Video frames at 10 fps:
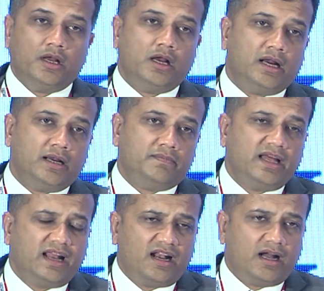
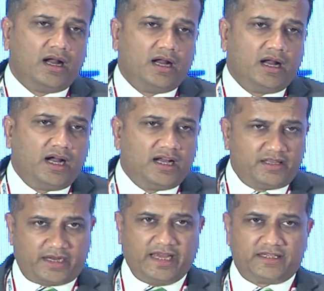there are
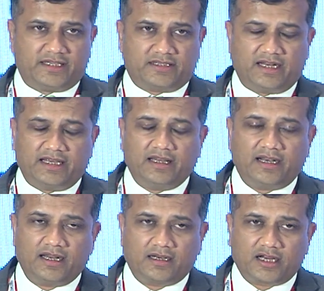other cases, like there
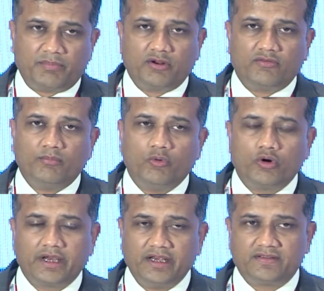are a couple of
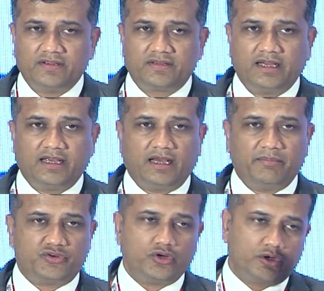more cases, like
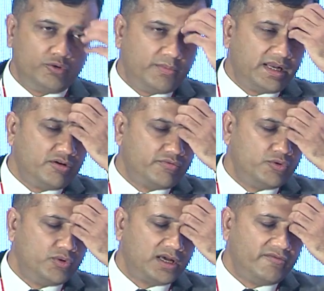I'm sure many of
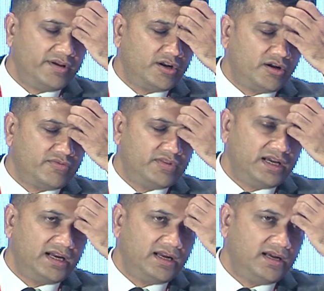you are aware of
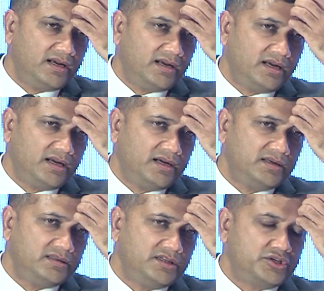
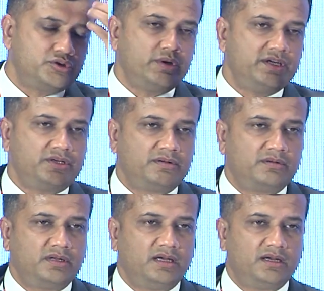the
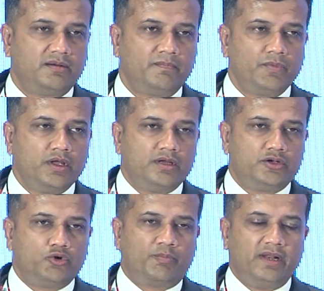situation
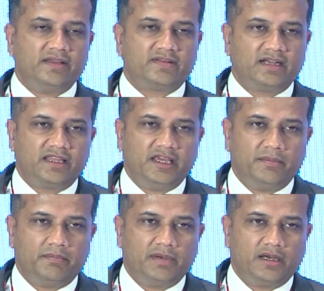took place at the,
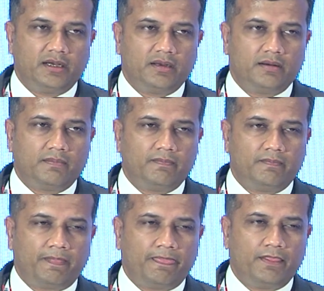
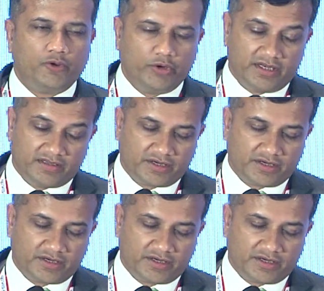though it is a